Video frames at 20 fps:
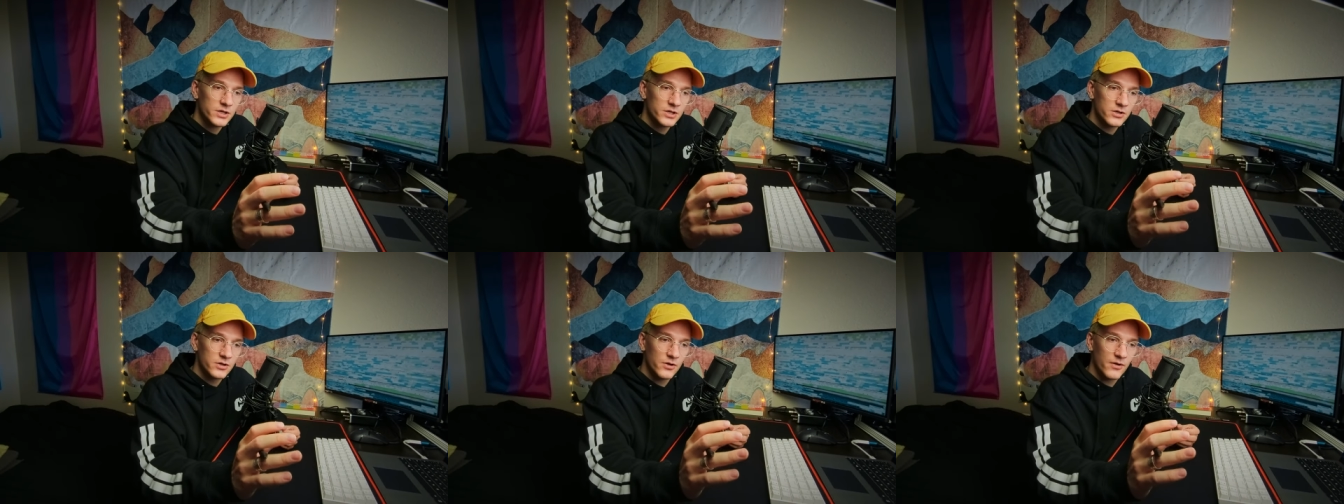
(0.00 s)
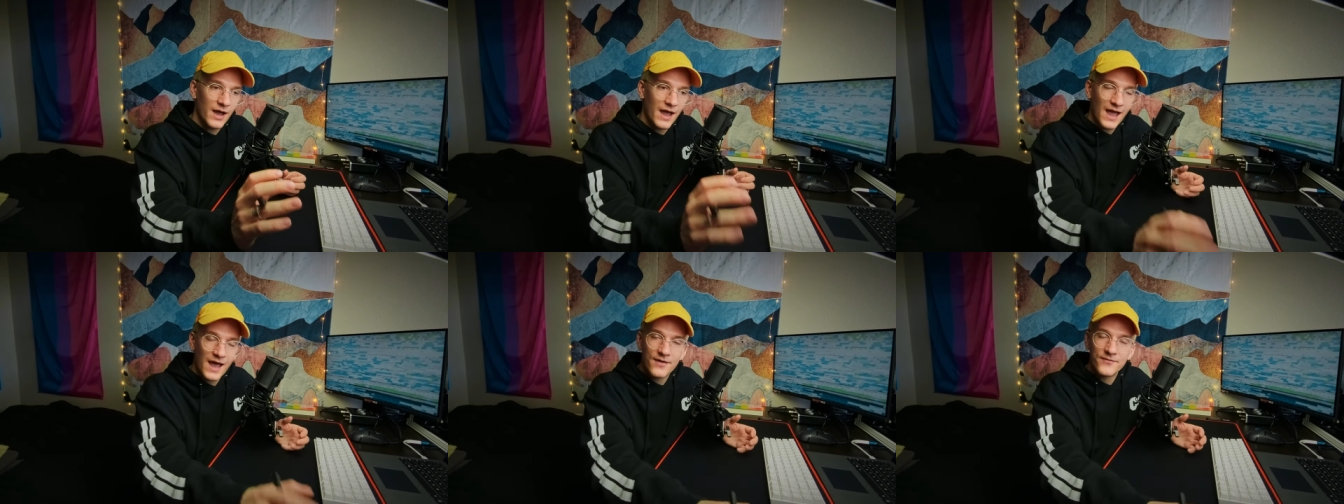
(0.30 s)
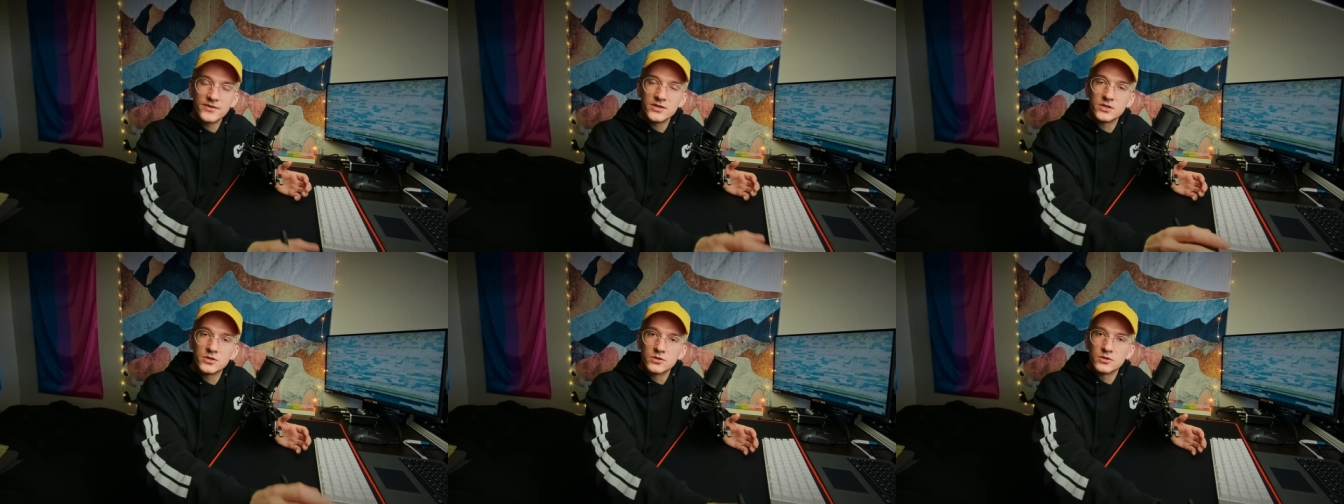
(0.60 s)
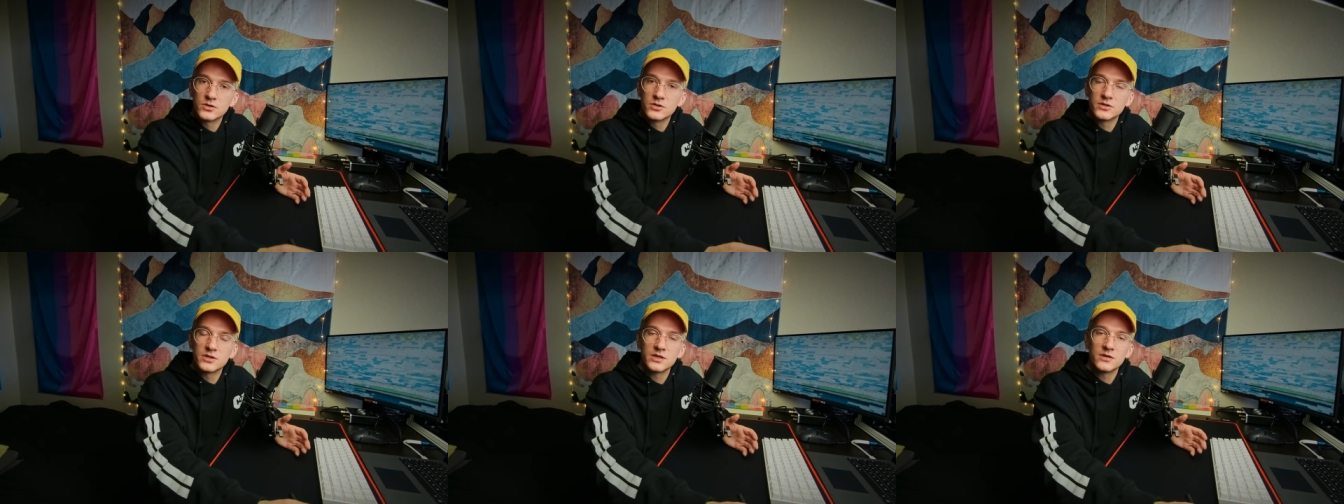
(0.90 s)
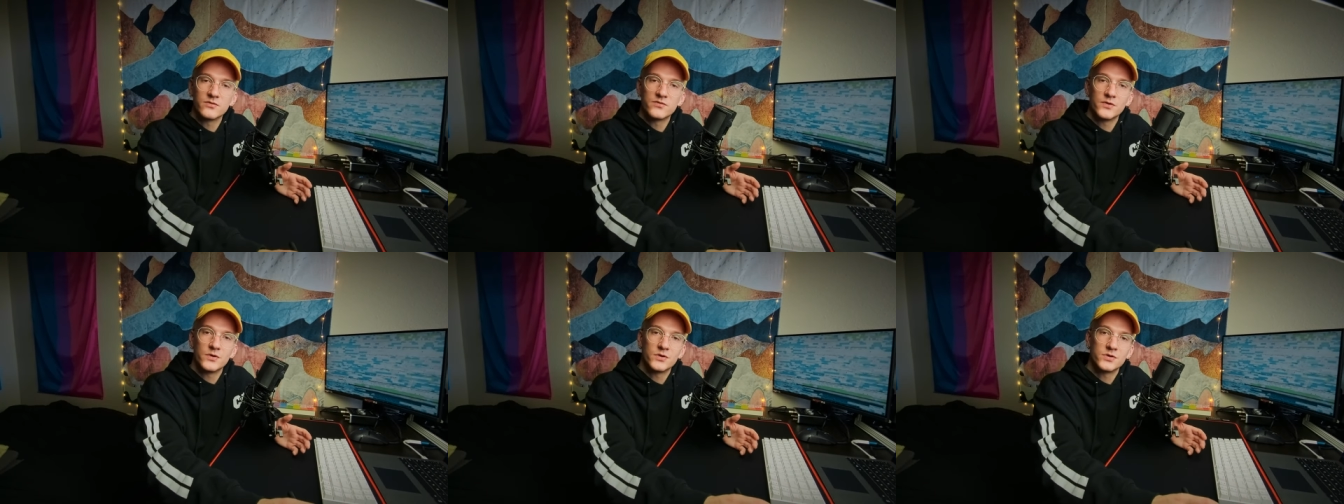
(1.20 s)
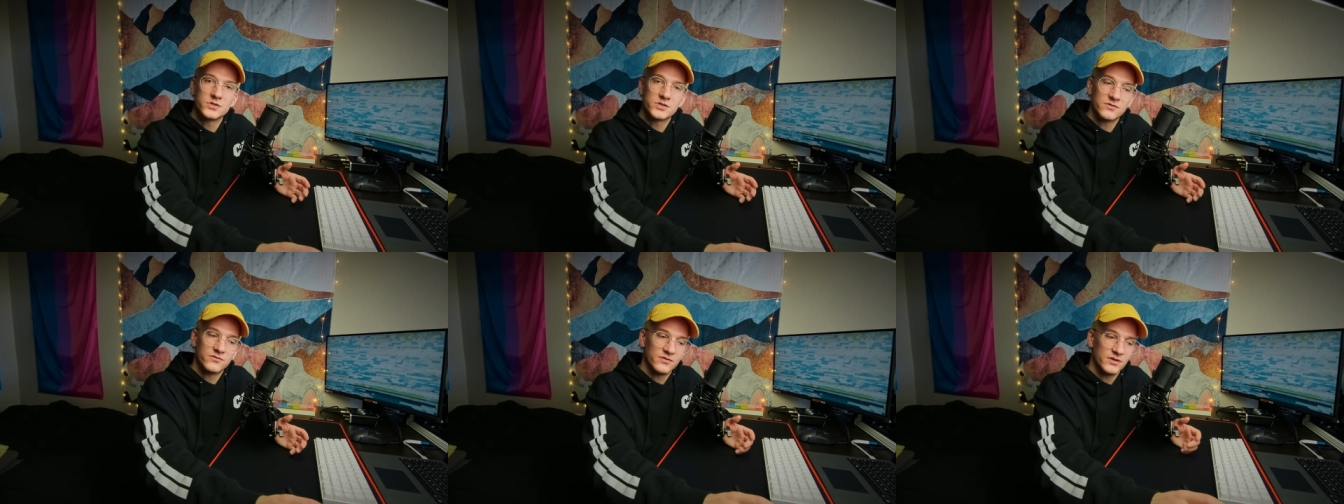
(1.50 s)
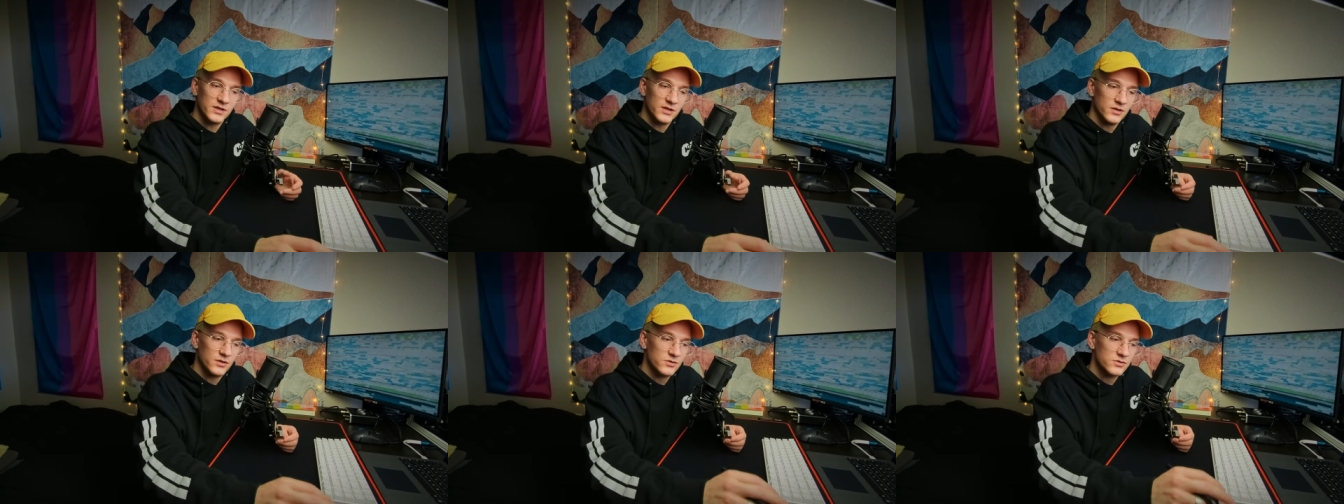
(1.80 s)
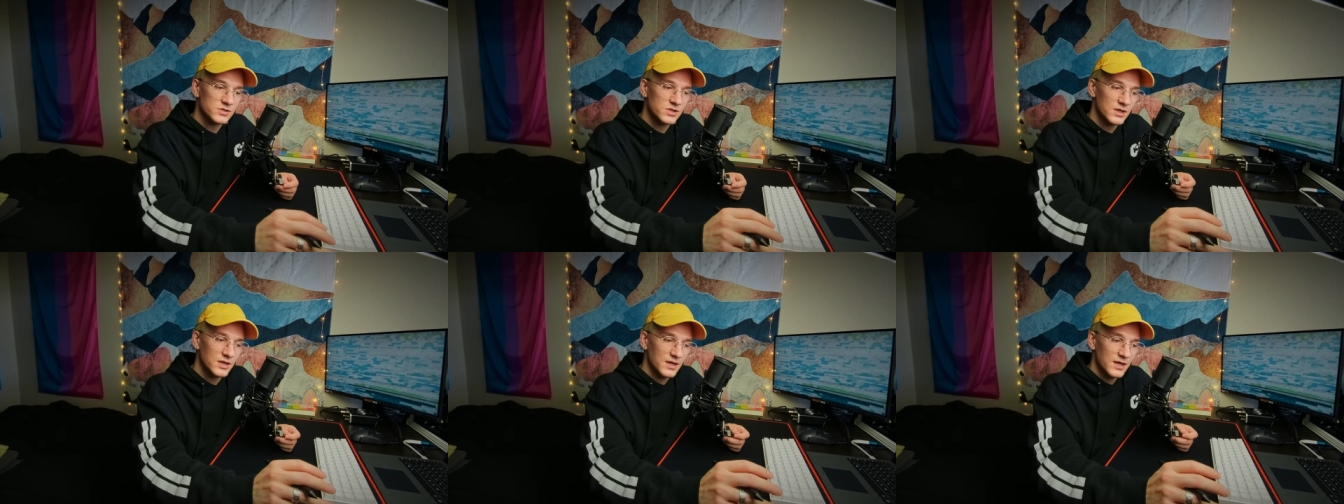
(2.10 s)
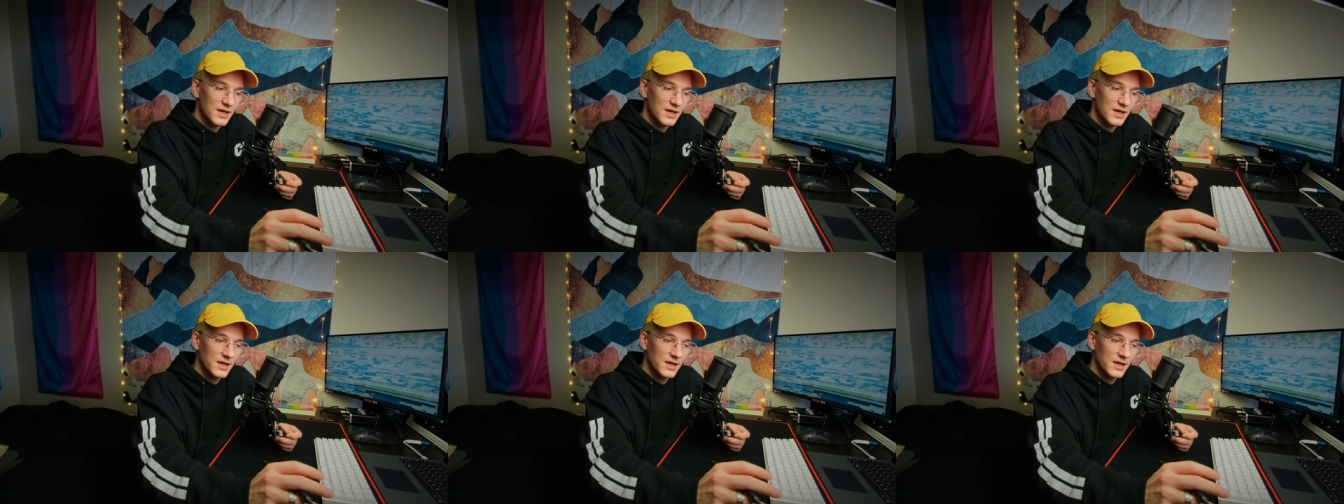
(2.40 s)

you know, having good looking photos and videos.